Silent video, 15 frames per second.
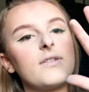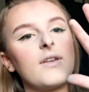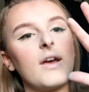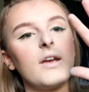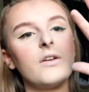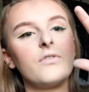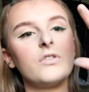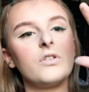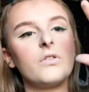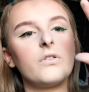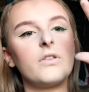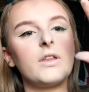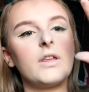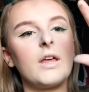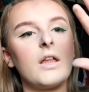safe and
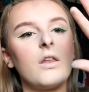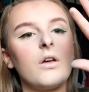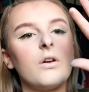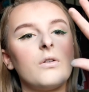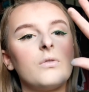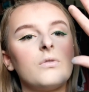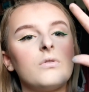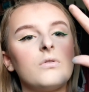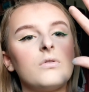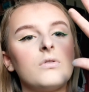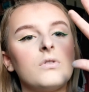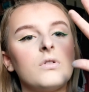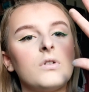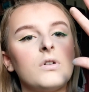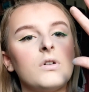use the yellow?
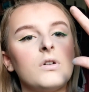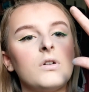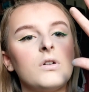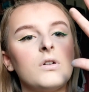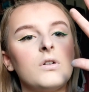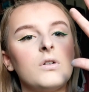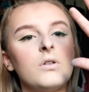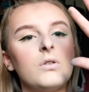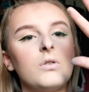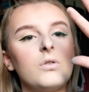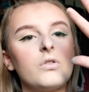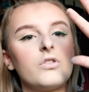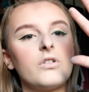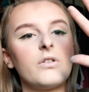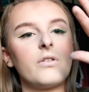
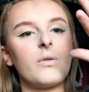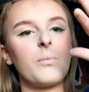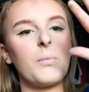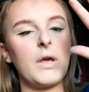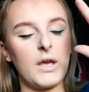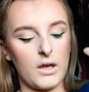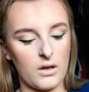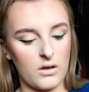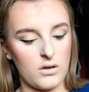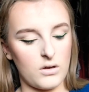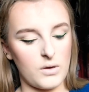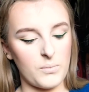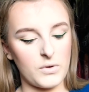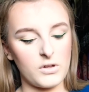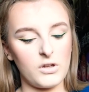Or should I use the pink?
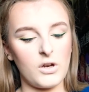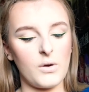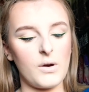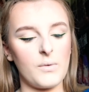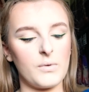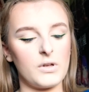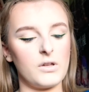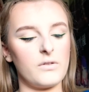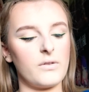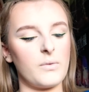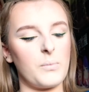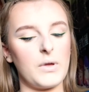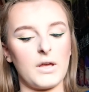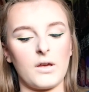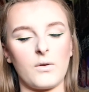I'm going to use
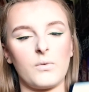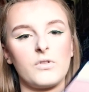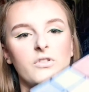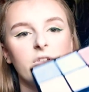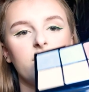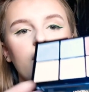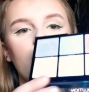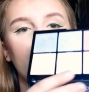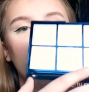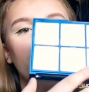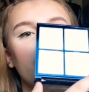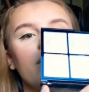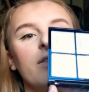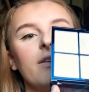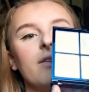the pink, which is
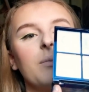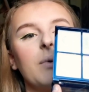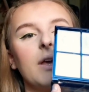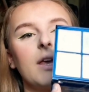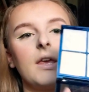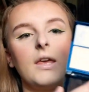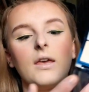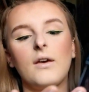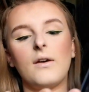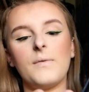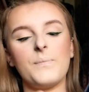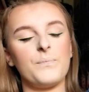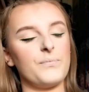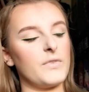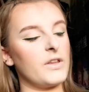this pink
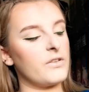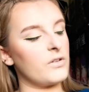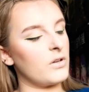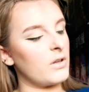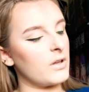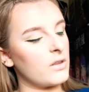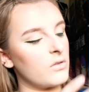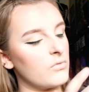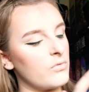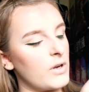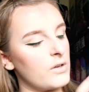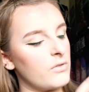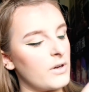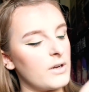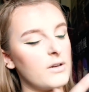here. It's not like the
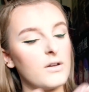red.